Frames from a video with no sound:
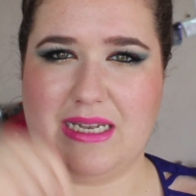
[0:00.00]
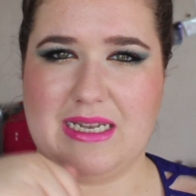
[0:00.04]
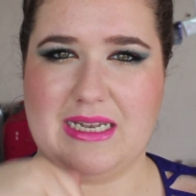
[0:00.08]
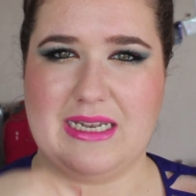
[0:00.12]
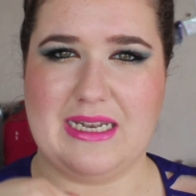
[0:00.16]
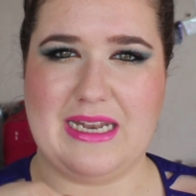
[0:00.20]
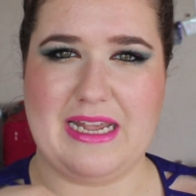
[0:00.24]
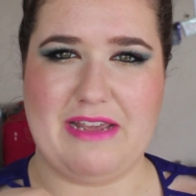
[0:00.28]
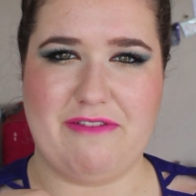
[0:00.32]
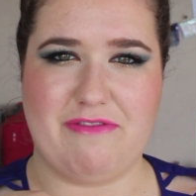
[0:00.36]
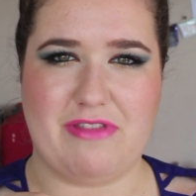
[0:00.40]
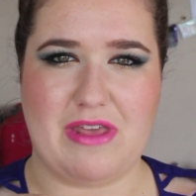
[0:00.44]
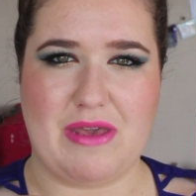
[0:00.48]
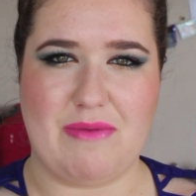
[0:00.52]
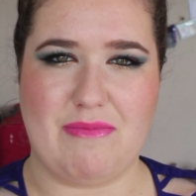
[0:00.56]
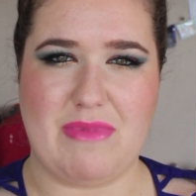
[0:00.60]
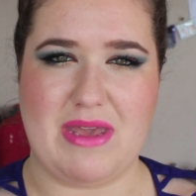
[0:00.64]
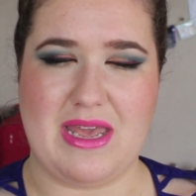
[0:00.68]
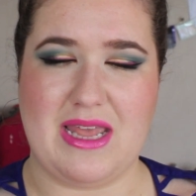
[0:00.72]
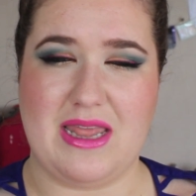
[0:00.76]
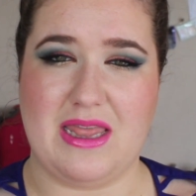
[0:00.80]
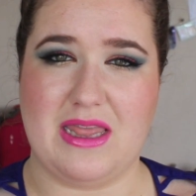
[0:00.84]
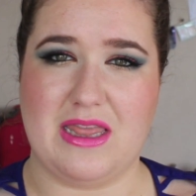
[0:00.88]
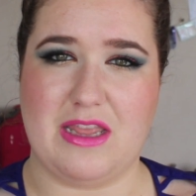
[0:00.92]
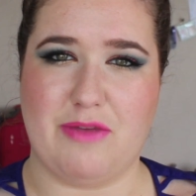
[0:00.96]
leave them
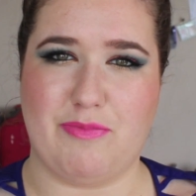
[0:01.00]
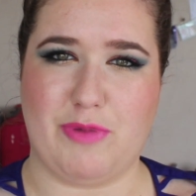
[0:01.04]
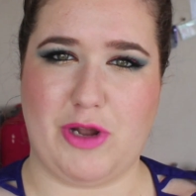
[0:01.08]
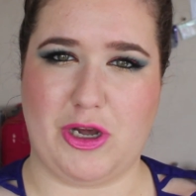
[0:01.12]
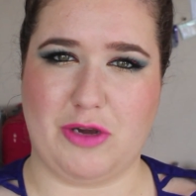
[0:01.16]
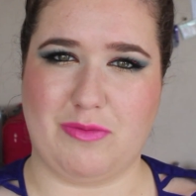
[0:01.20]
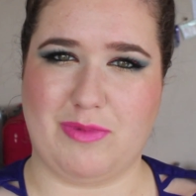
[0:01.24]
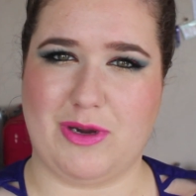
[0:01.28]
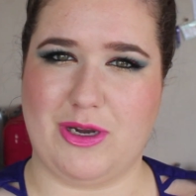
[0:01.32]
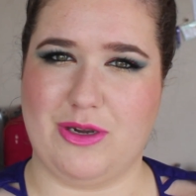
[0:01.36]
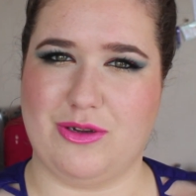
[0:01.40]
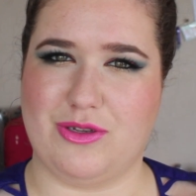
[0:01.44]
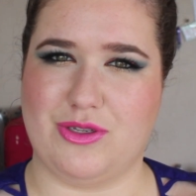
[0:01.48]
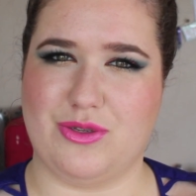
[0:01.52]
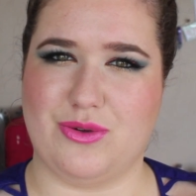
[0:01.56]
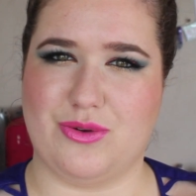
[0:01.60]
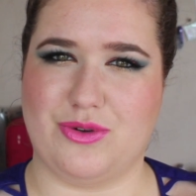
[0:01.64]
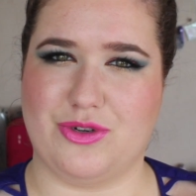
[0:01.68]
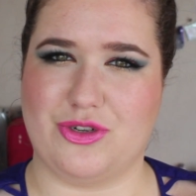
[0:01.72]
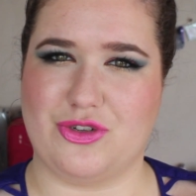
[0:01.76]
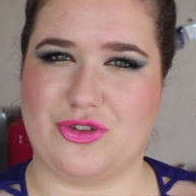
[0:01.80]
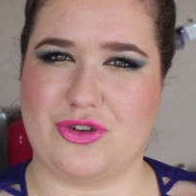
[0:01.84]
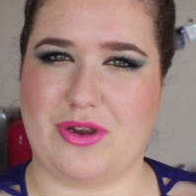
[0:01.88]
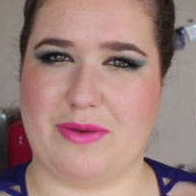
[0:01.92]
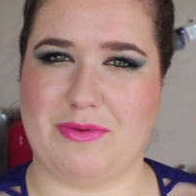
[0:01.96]
in the blog post
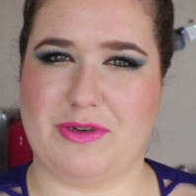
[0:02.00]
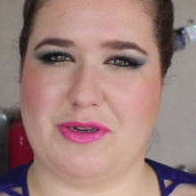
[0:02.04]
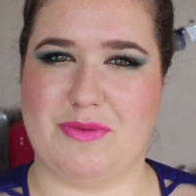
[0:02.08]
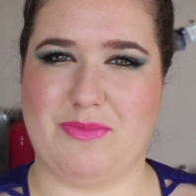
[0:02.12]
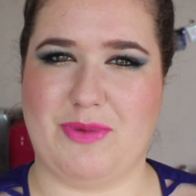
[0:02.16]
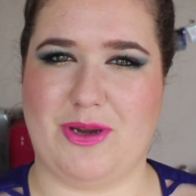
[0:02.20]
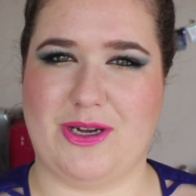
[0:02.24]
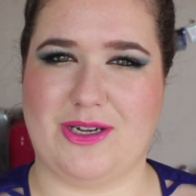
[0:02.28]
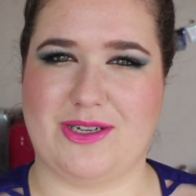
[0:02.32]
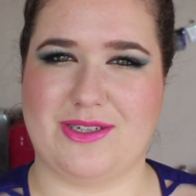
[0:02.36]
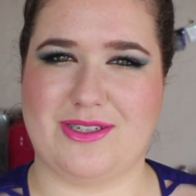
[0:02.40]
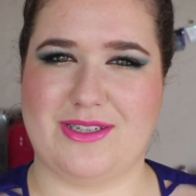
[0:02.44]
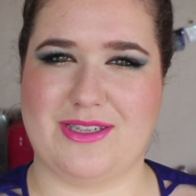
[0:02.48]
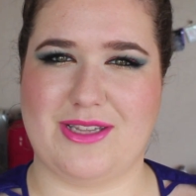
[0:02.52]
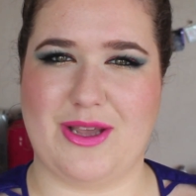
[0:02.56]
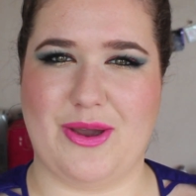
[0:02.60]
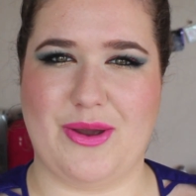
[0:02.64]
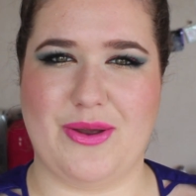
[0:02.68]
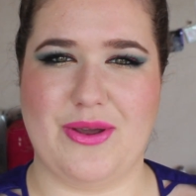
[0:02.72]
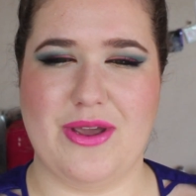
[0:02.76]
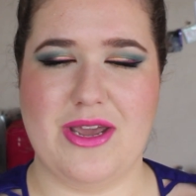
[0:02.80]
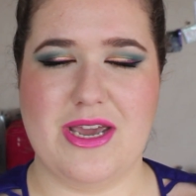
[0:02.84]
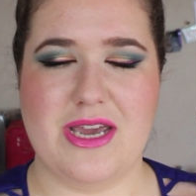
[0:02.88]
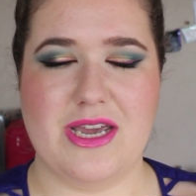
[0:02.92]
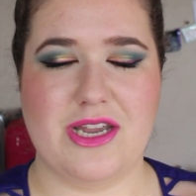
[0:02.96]
or description box,
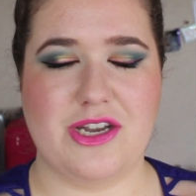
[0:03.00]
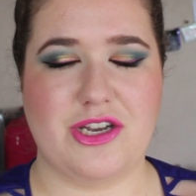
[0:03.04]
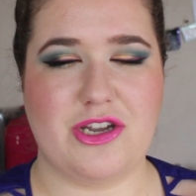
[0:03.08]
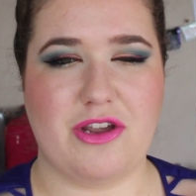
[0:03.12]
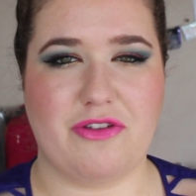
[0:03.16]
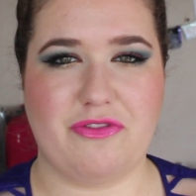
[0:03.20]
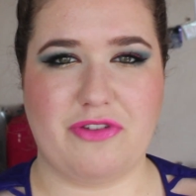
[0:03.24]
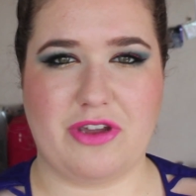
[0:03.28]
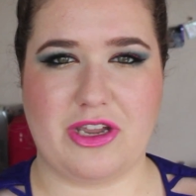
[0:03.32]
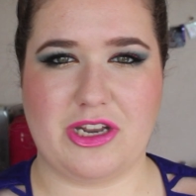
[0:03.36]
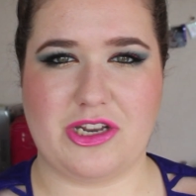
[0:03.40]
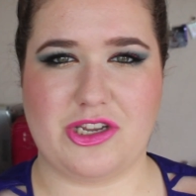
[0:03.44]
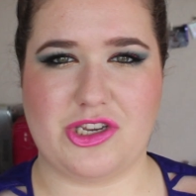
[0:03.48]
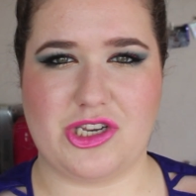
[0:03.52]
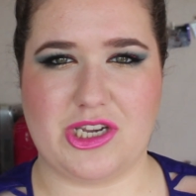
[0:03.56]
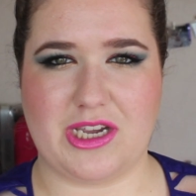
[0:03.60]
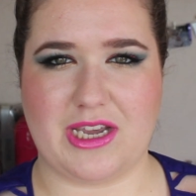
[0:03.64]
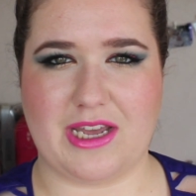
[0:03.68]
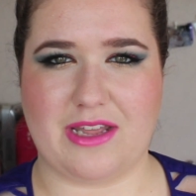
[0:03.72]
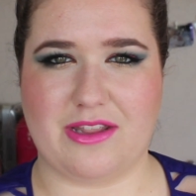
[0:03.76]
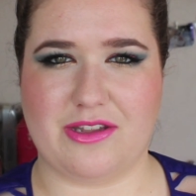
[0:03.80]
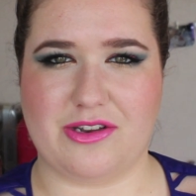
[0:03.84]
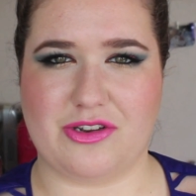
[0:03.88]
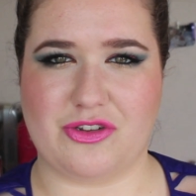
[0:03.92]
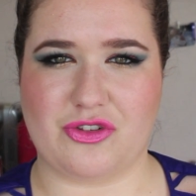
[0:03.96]
so don't forget to check
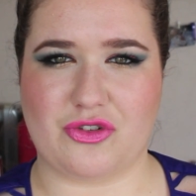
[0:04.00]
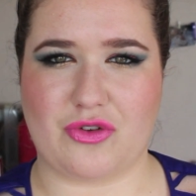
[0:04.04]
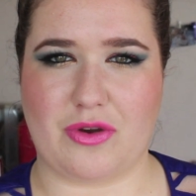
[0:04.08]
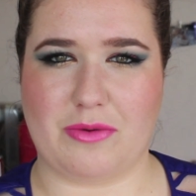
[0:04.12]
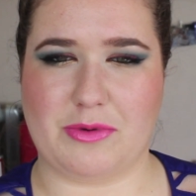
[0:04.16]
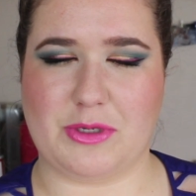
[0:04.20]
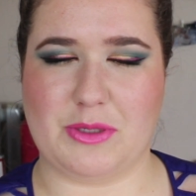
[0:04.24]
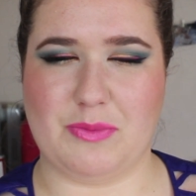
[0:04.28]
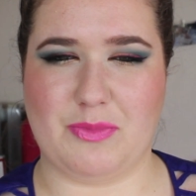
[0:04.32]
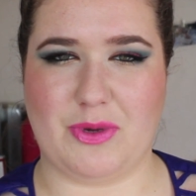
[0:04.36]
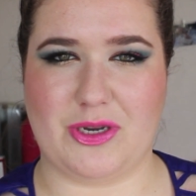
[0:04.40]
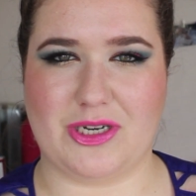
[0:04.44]
out the description